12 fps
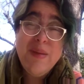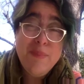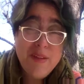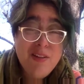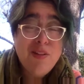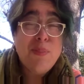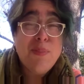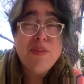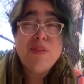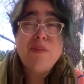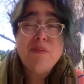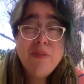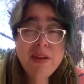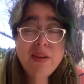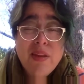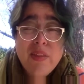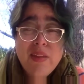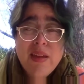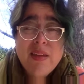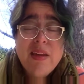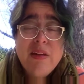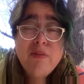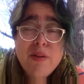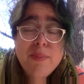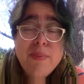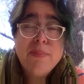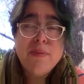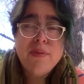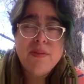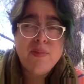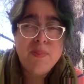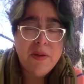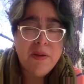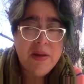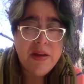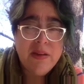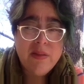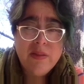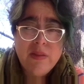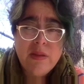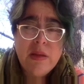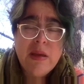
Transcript: Being crippled is a real thing that real people experience.